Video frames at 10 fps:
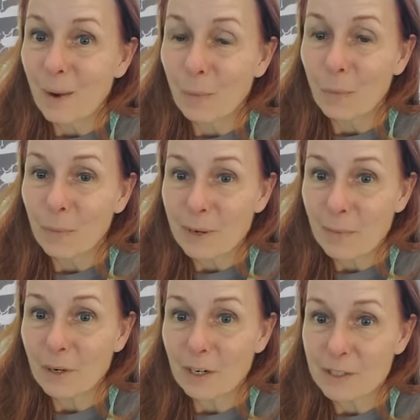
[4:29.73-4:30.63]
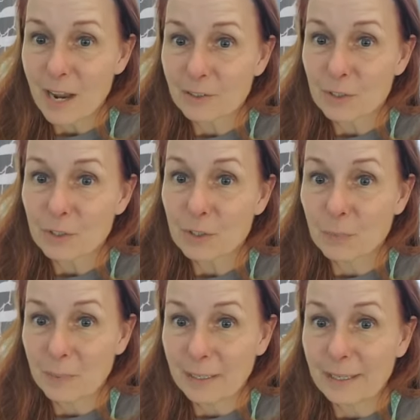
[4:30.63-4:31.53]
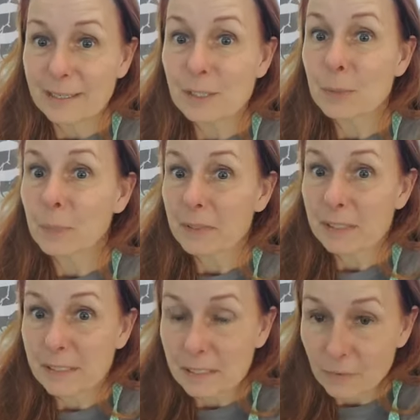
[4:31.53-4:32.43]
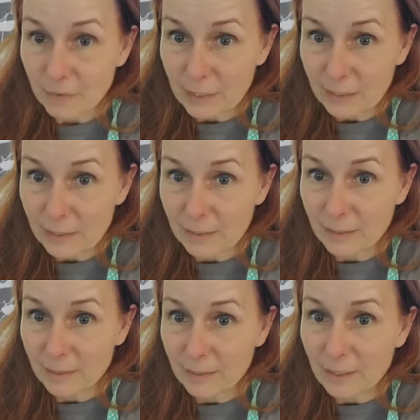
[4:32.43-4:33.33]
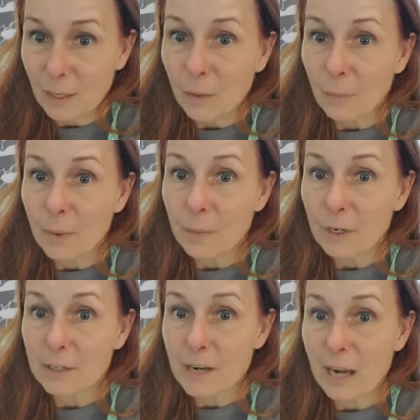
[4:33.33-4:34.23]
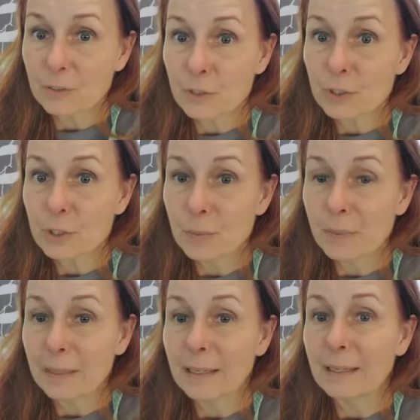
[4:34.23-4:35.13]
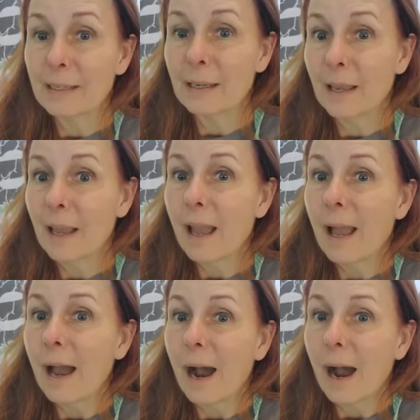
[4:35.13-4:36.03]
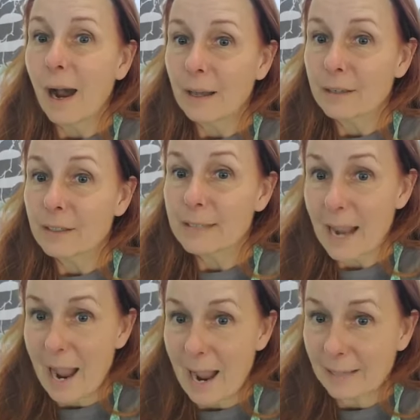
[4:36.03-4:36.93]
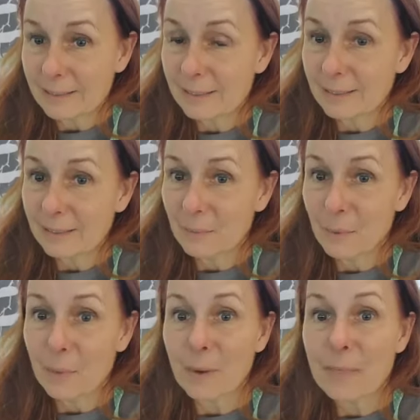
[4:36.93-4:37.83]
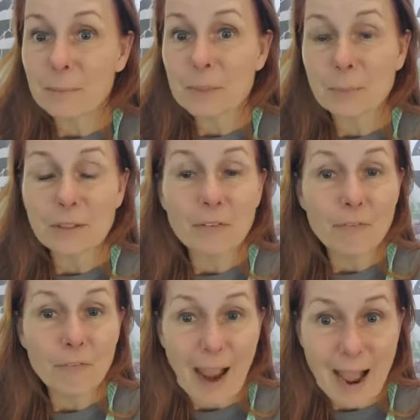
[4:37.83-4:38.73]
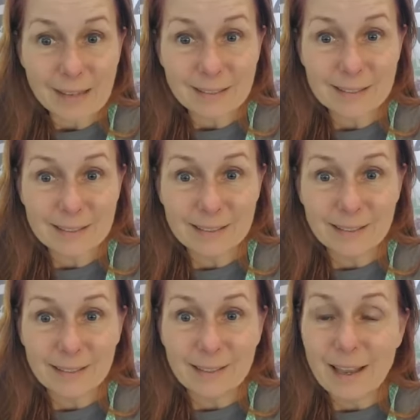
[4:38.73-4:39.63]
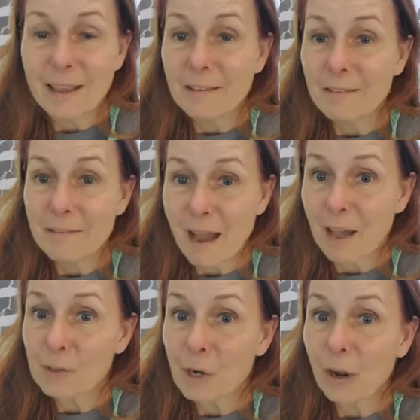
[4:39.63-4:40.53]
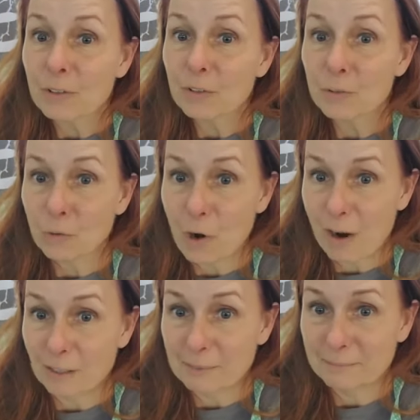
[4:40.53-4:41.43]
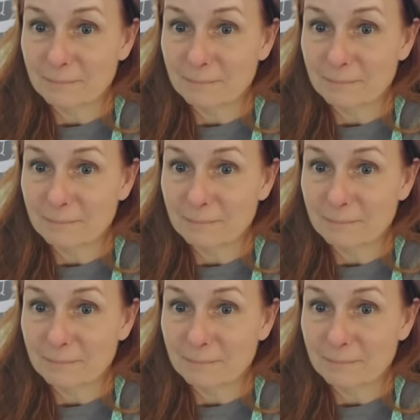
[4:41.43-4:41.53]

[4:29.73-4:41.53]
we want our doctors to be specific. We want our doctors to be on task. We want them to be fast, not strong.